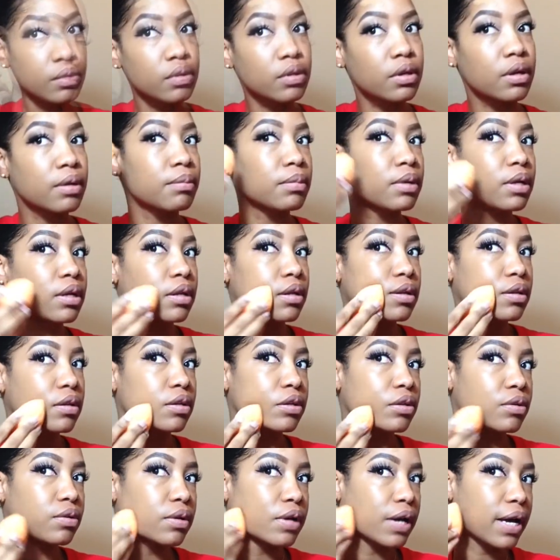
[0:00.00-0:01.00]
I
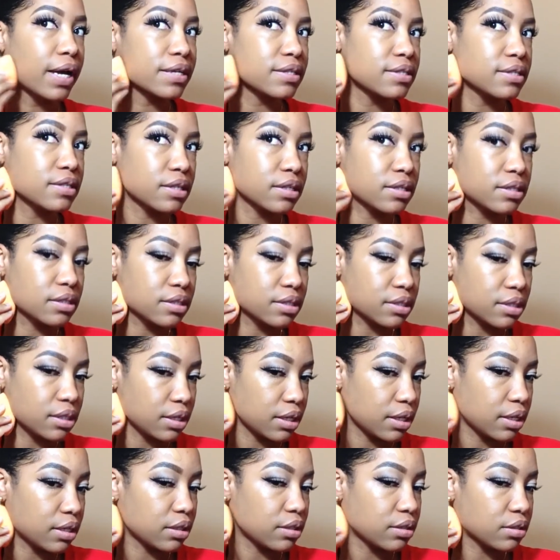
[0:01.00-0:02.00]
mean, you guys can
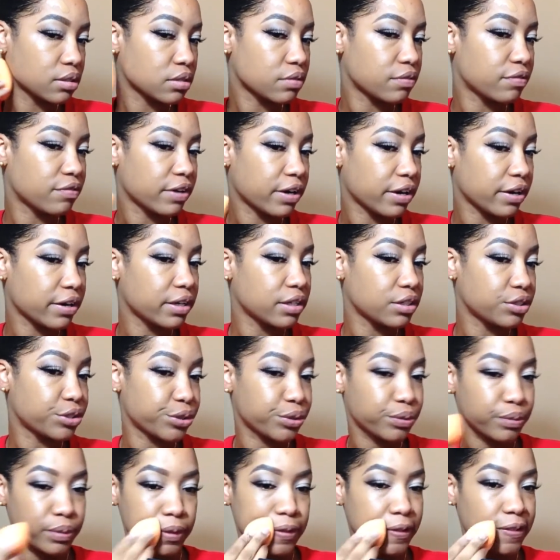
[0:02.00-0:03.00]
see it looks very
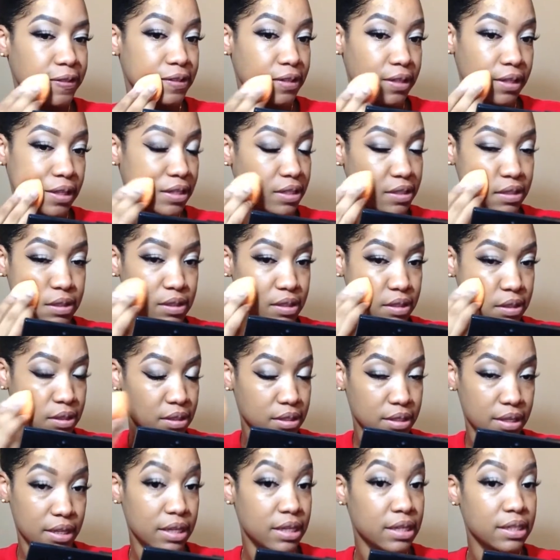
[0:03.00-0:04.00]
dewy. This
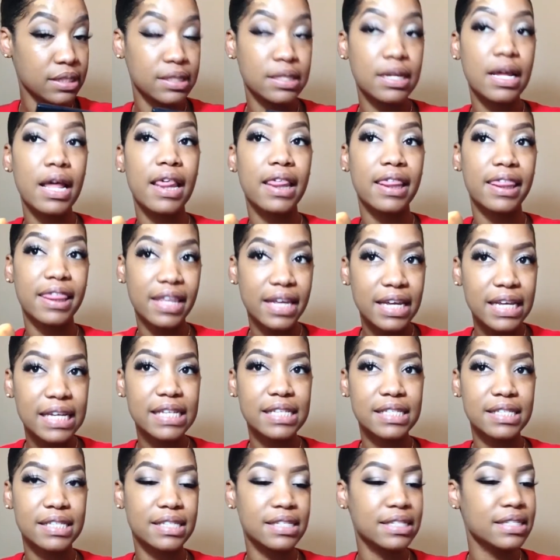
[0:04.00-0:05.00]

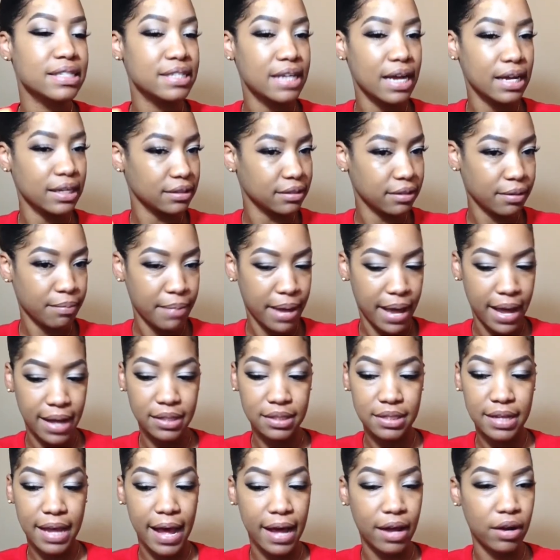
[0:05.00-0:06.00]
does not look
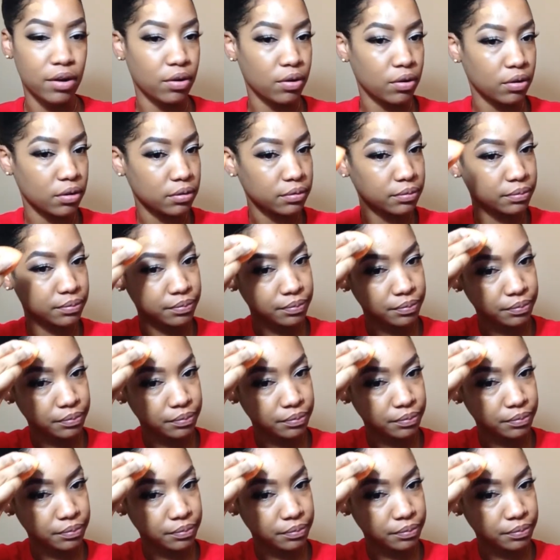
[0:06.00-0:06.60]
matte at all.